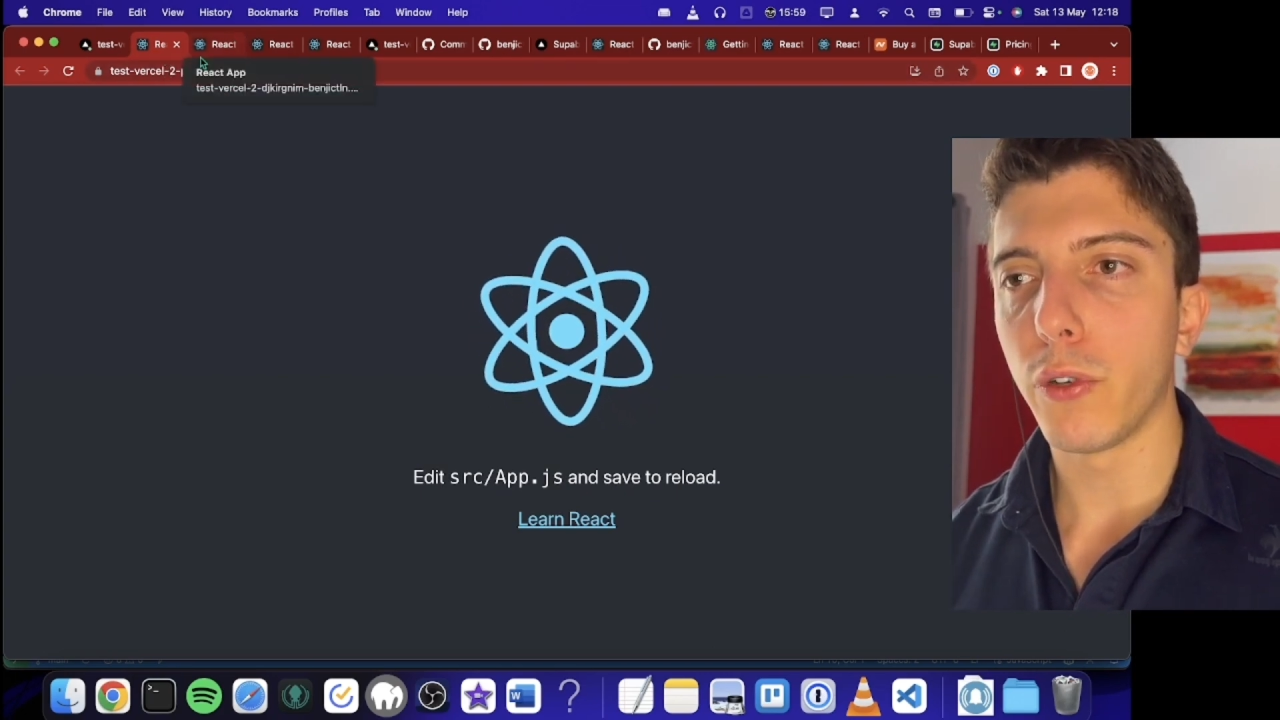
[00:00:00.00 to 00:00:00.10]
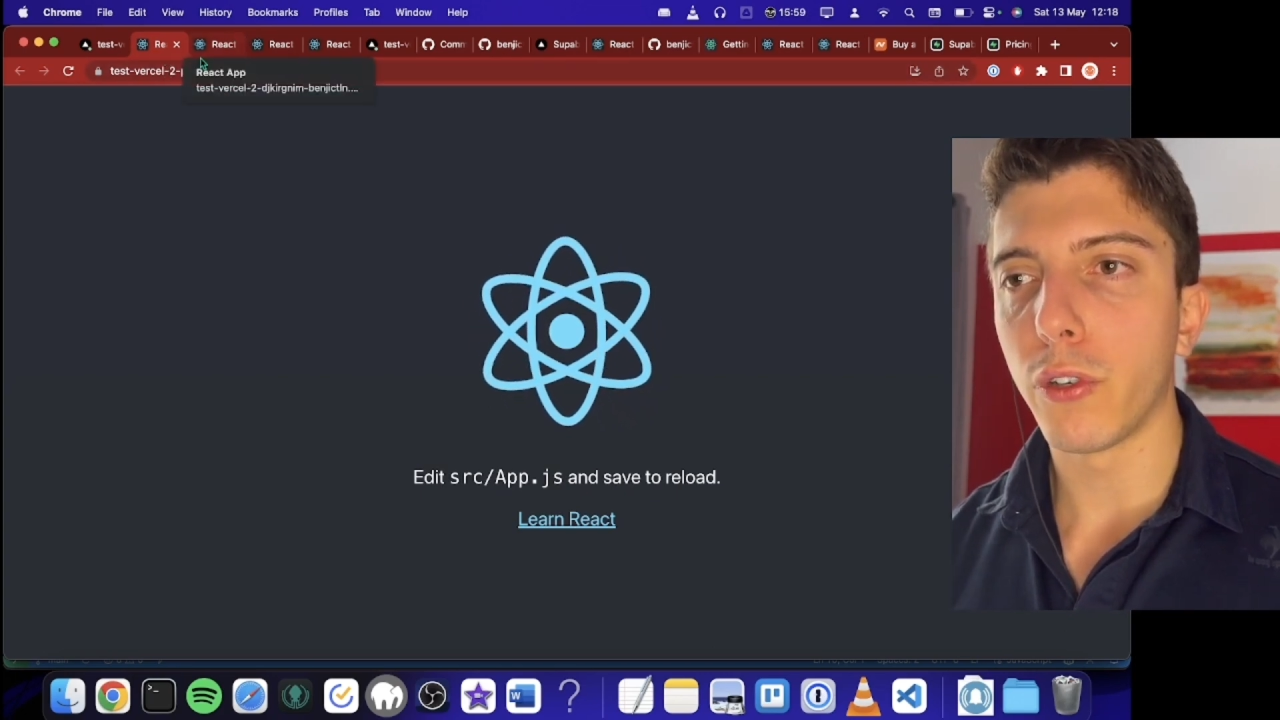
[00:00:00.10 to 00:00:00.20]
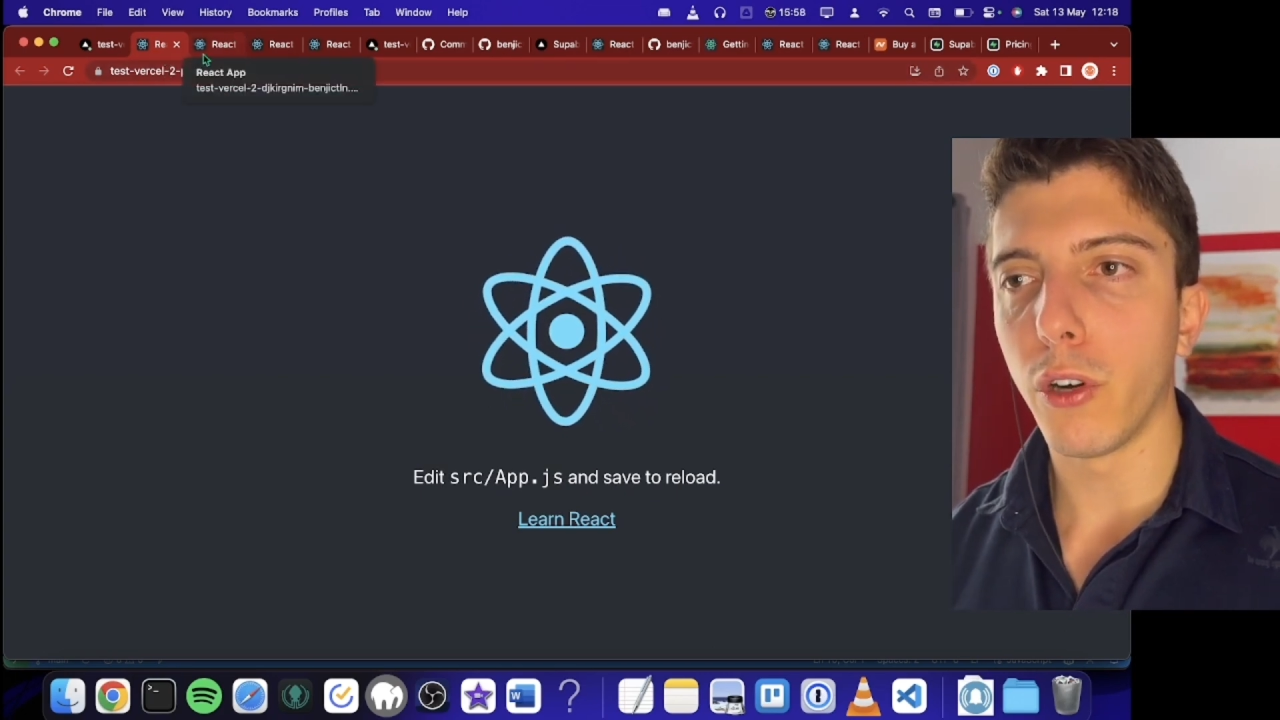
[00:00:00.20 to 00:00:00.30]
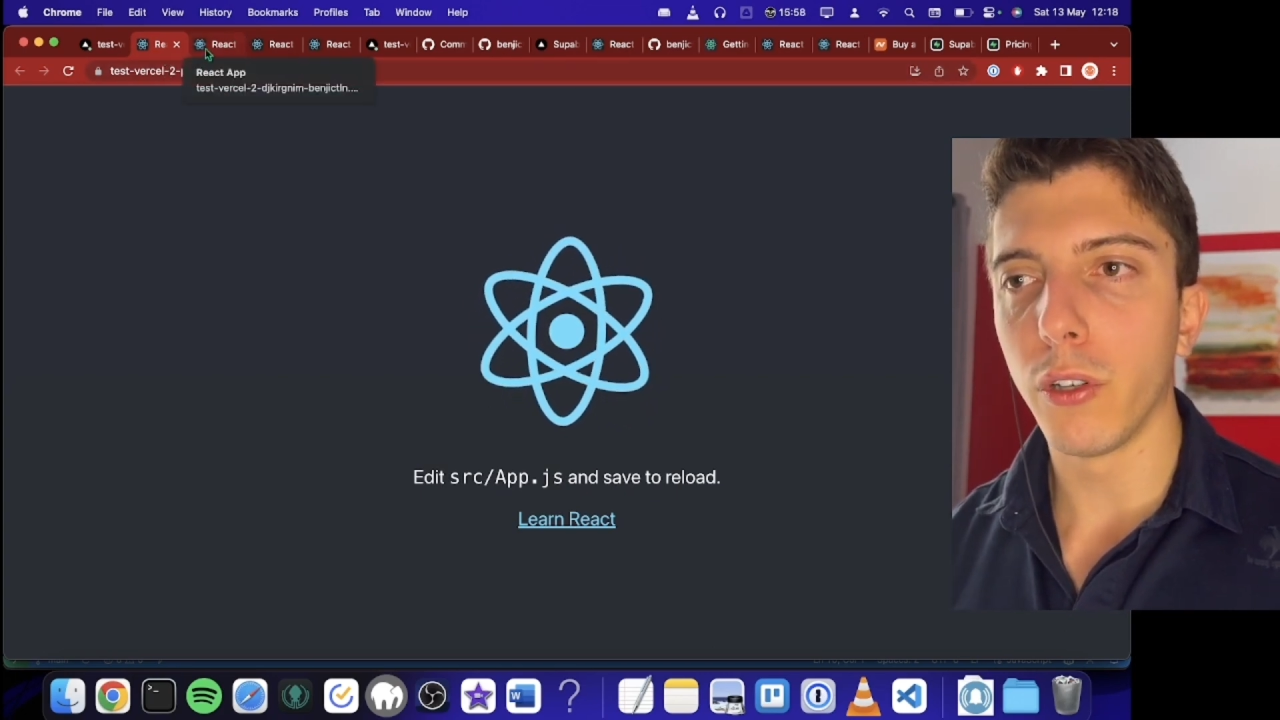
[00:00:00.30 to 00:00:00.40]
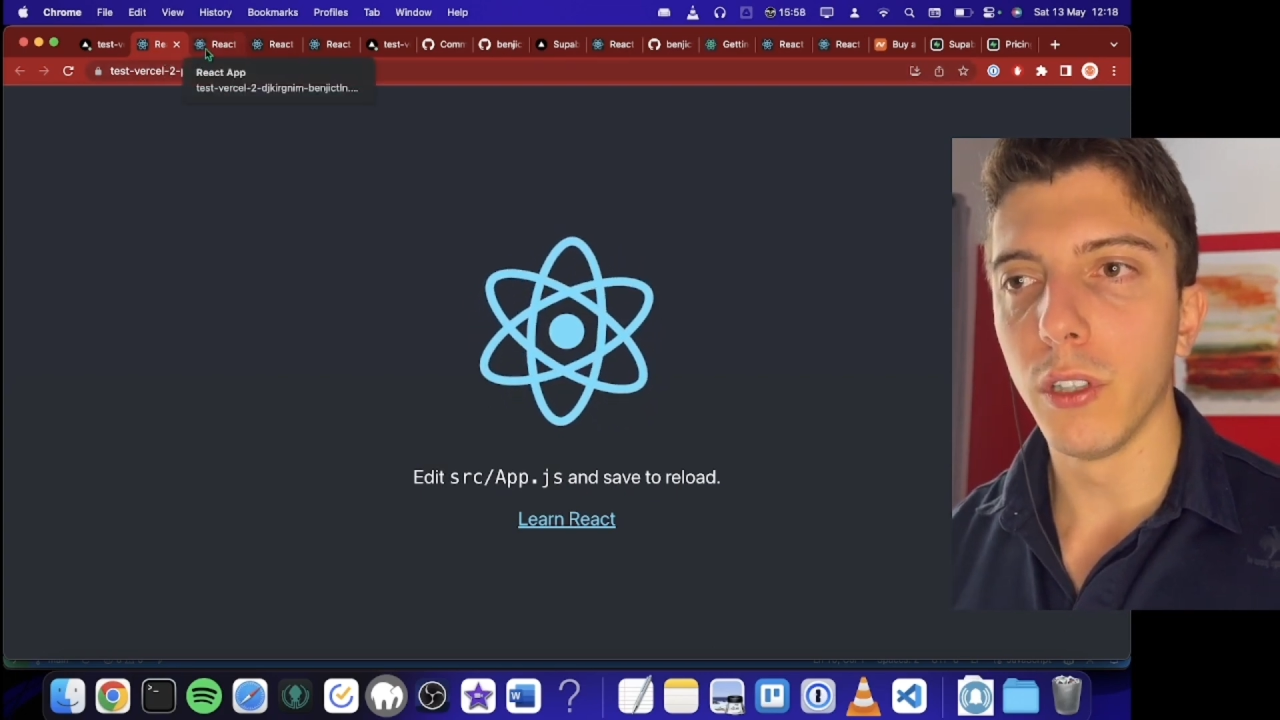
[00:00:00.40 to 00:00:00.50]

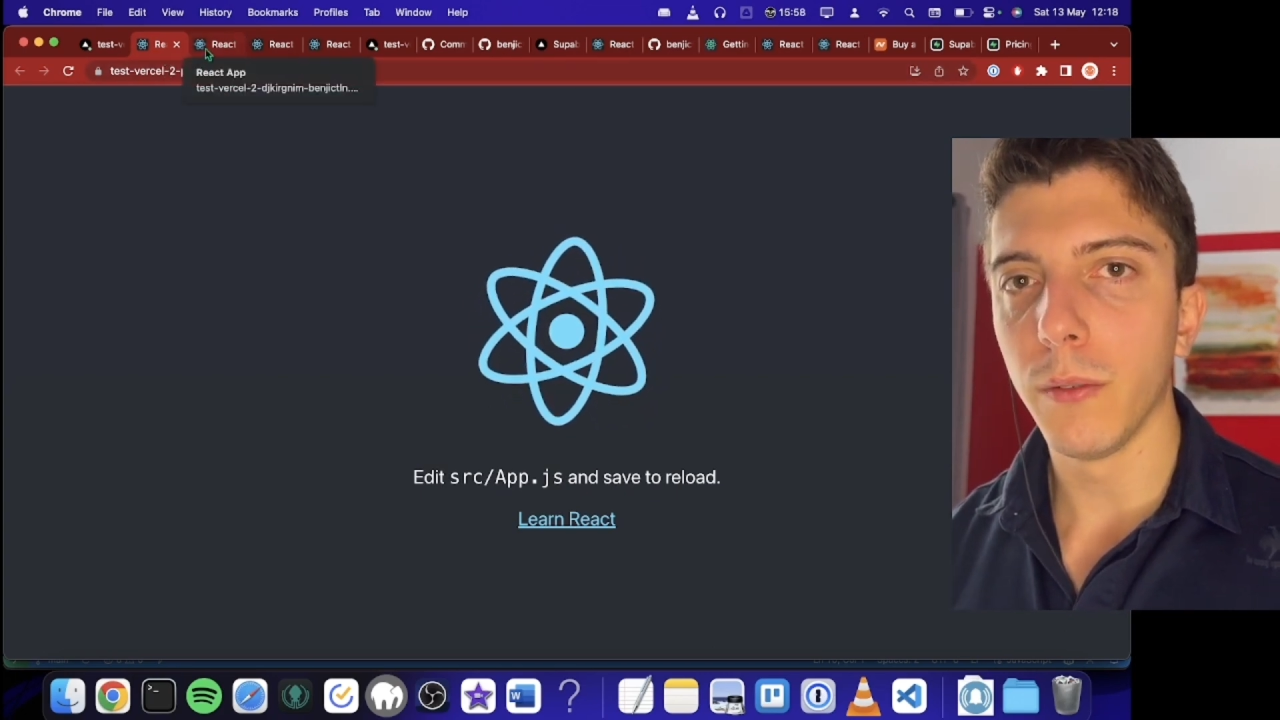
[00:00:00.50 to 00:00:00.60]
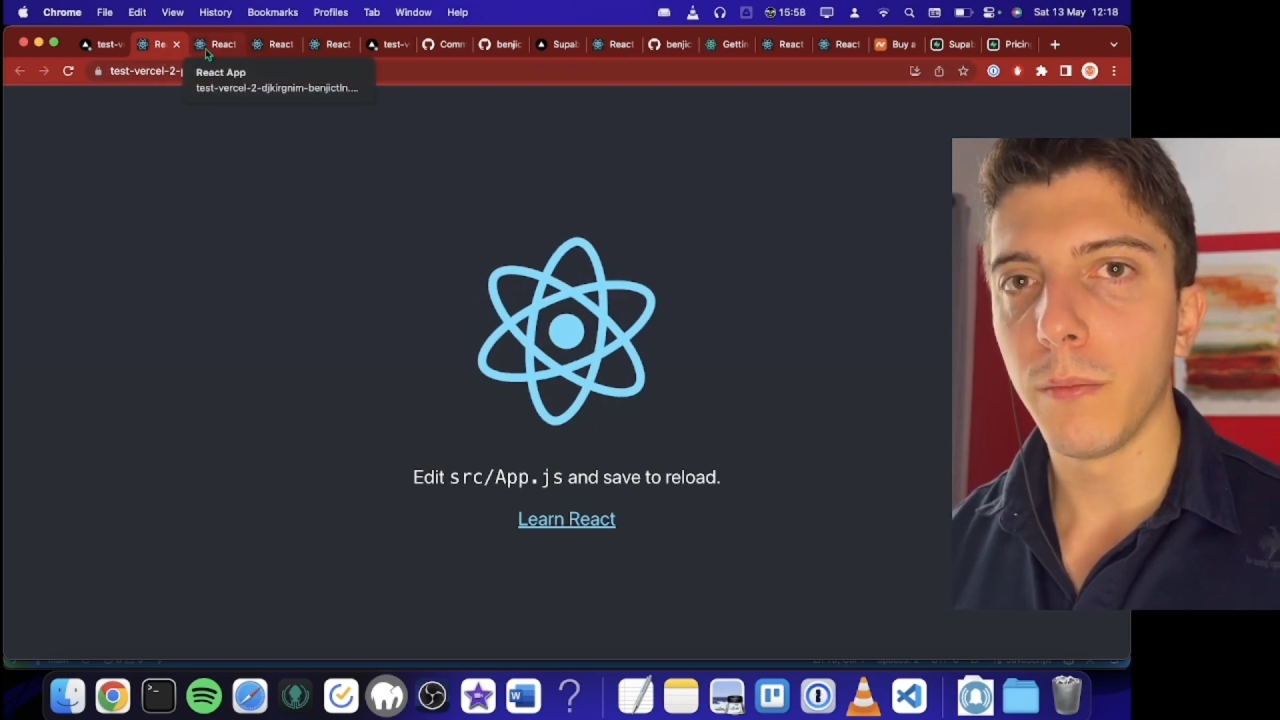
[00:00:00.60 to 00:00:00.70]
code.